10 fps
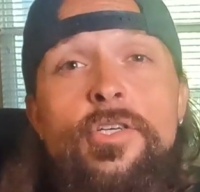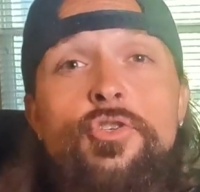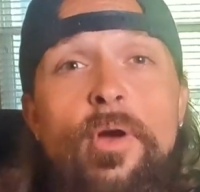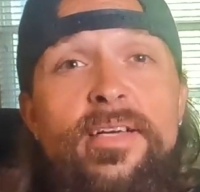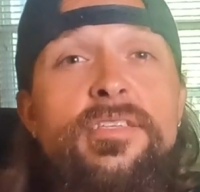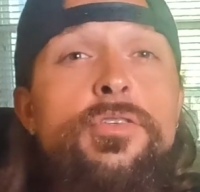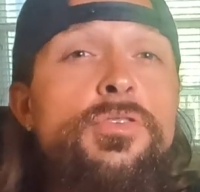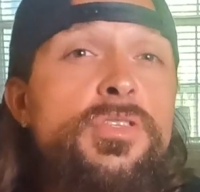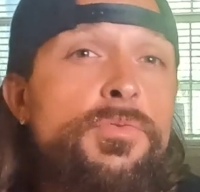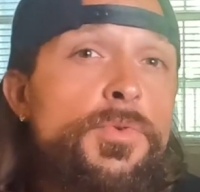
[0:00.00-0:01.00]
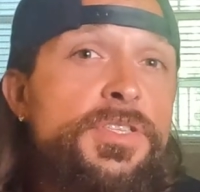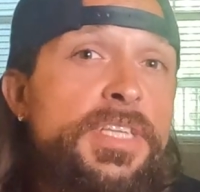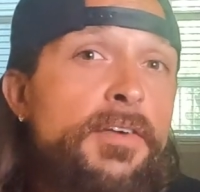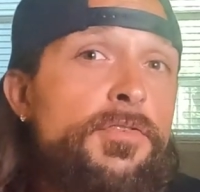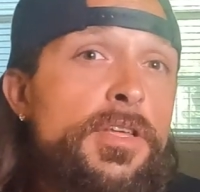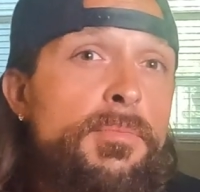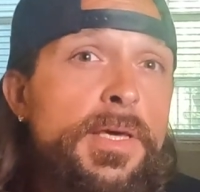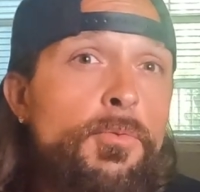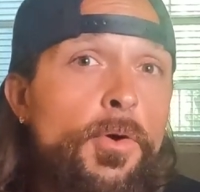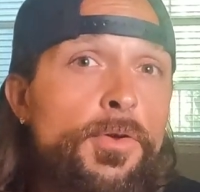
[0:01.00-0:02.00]
dry suits will definitely
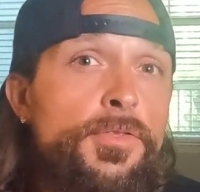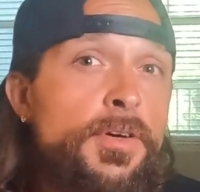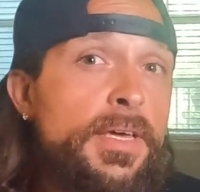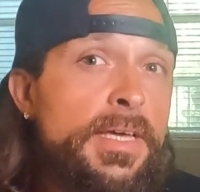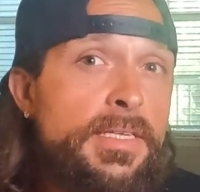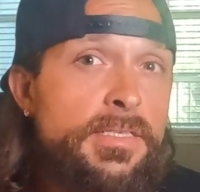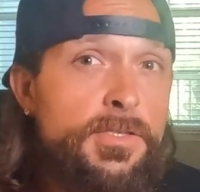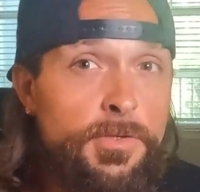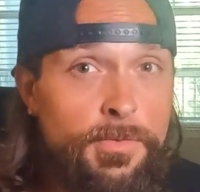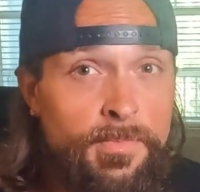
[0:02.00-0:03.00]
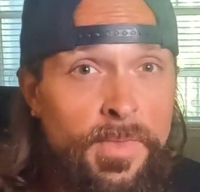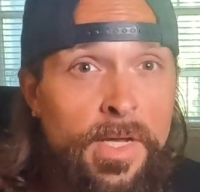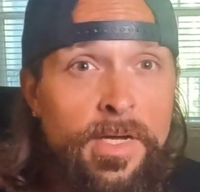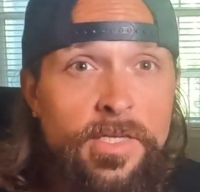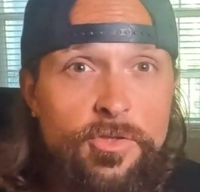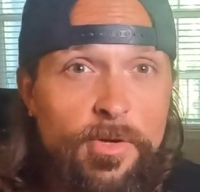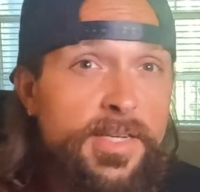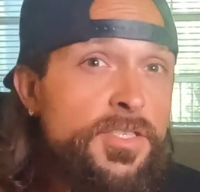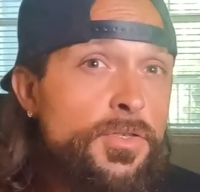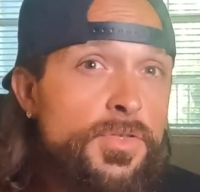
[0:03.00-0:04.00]
be worth looking into.
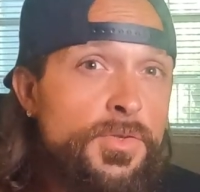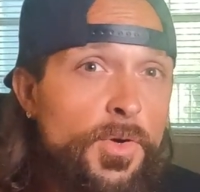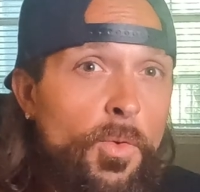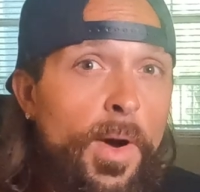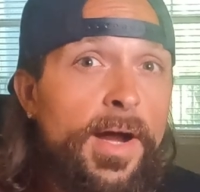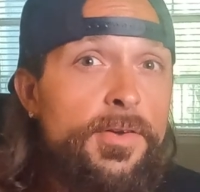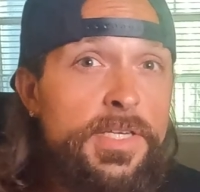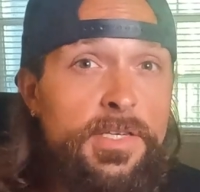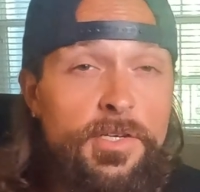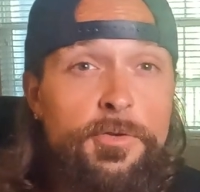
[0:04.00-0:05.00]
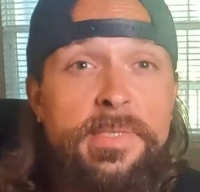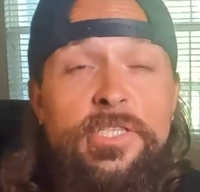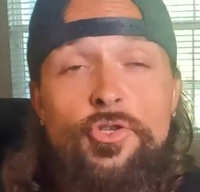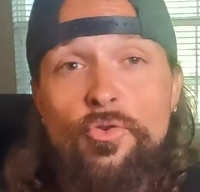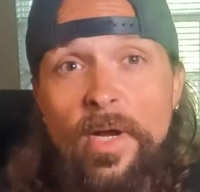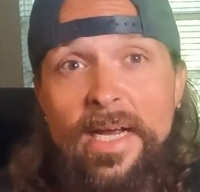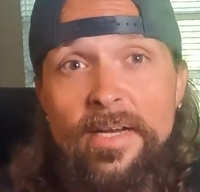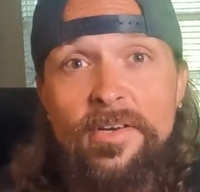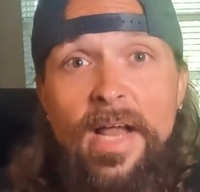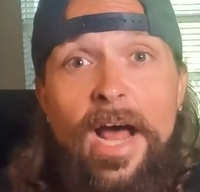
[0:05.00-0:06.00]
Dry suits require that you be
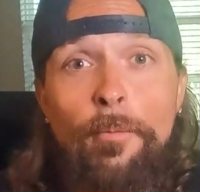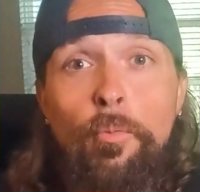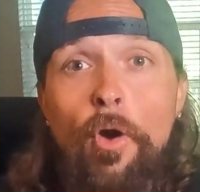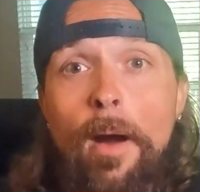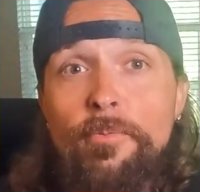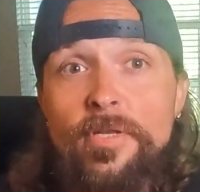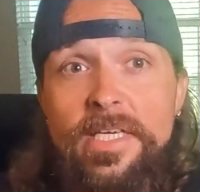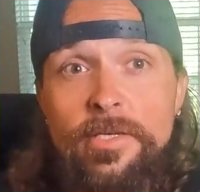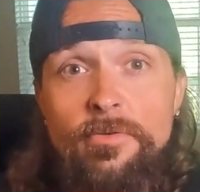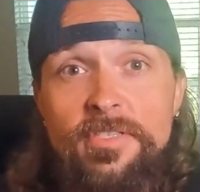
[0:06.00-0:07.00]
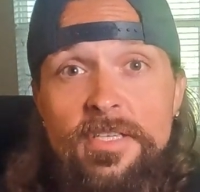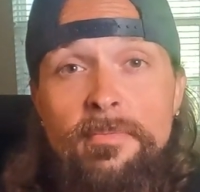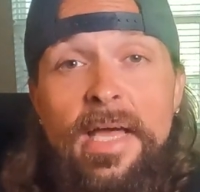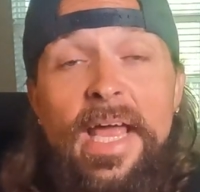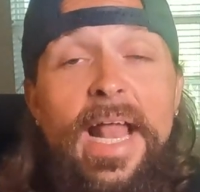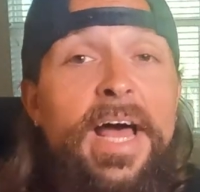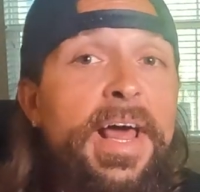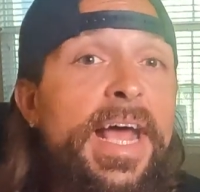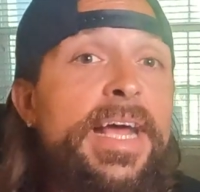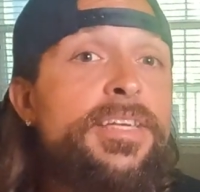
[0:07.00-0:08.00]
trained on how to properly use them and how
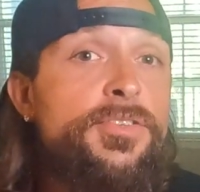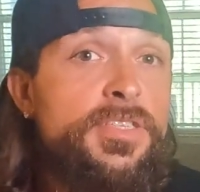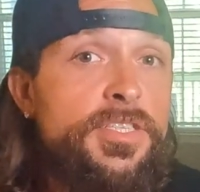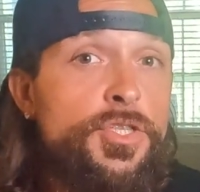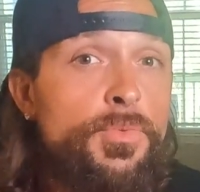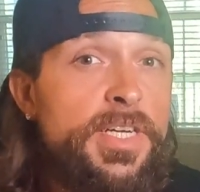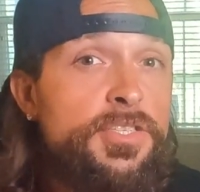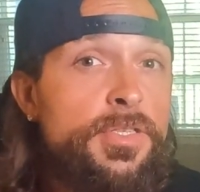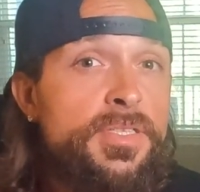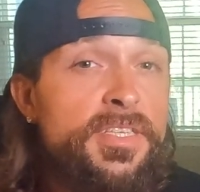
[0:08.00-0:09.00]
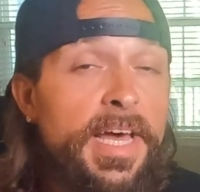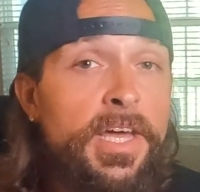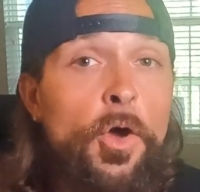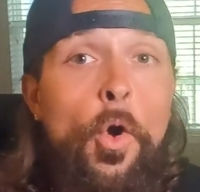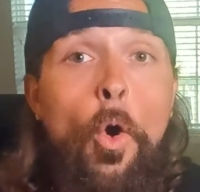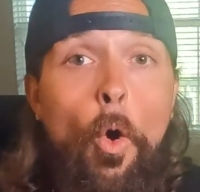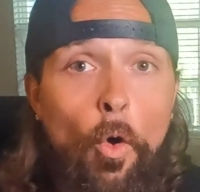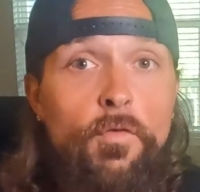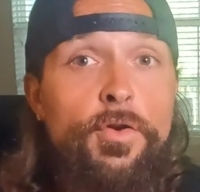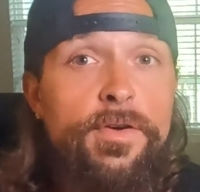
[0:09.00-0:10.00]
to handle situations like
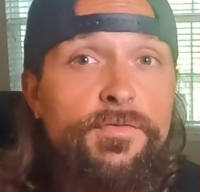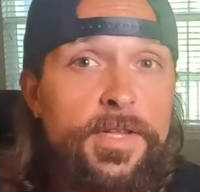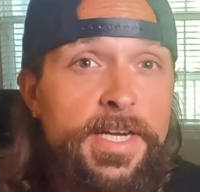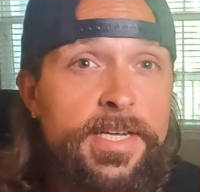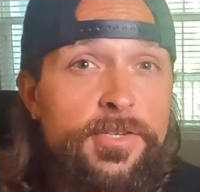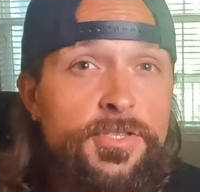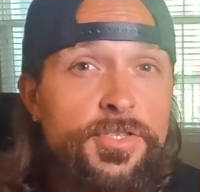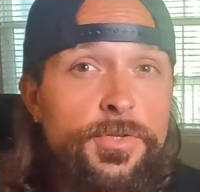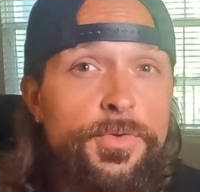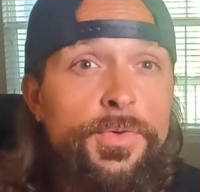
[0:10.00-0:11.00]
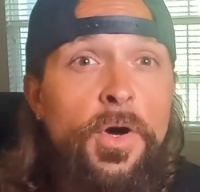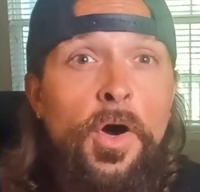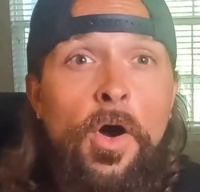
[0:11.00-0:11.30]
overinflating your suit,